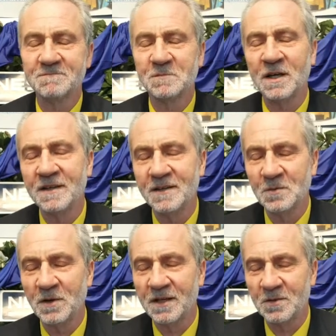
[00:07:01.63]

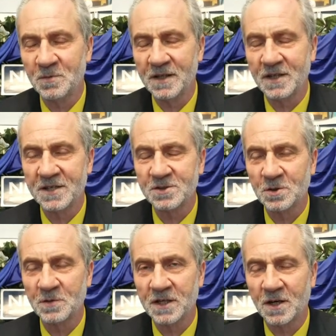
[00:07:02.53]
and when there is
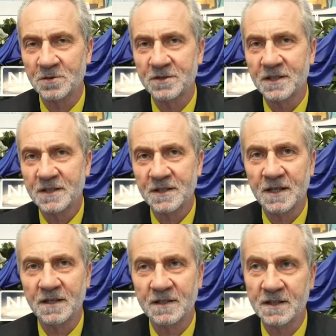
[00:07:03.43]
no way out,
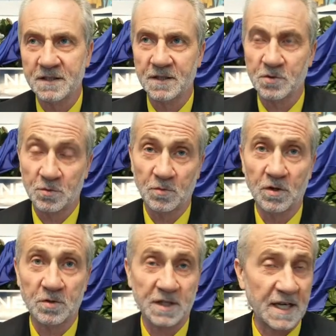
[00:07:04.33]
then either
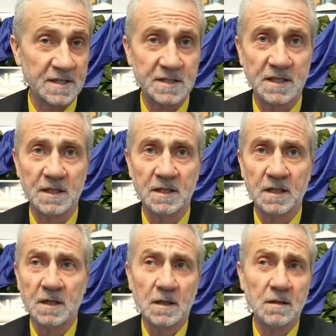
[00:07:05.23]
tumor or cancer.
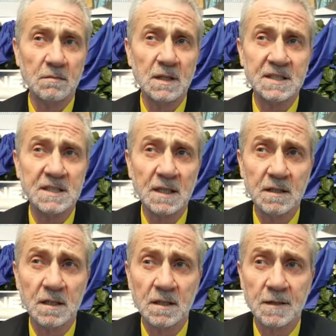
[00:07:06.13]
Let's
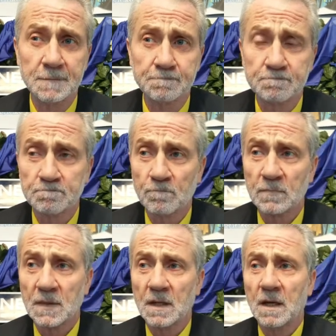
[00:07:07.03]
say
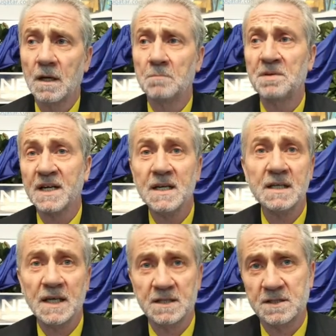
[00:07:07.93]
brain
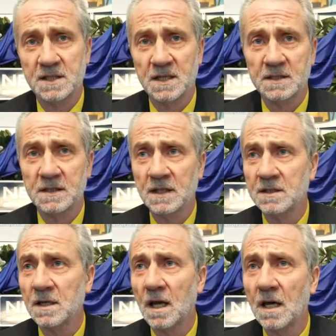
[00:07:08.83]
cancer
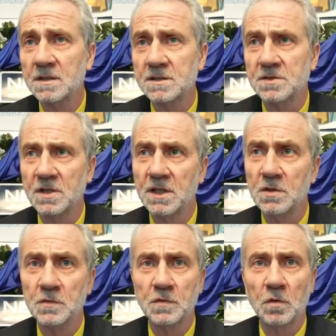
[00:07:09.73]
in the last 3
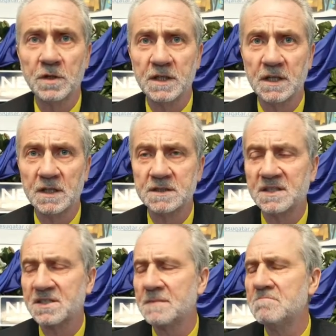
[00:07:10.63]
to 4 years
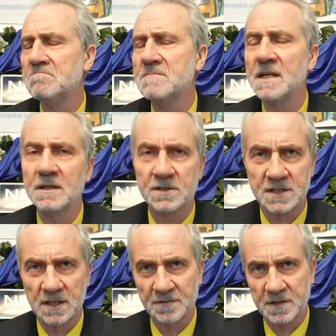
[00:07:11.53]

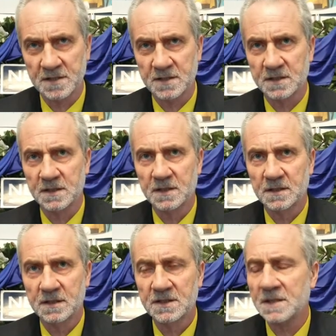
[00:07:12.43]
tremendously have risen,
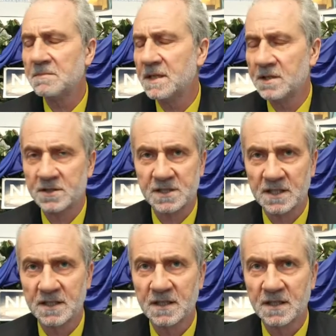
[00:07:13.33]
tremendously.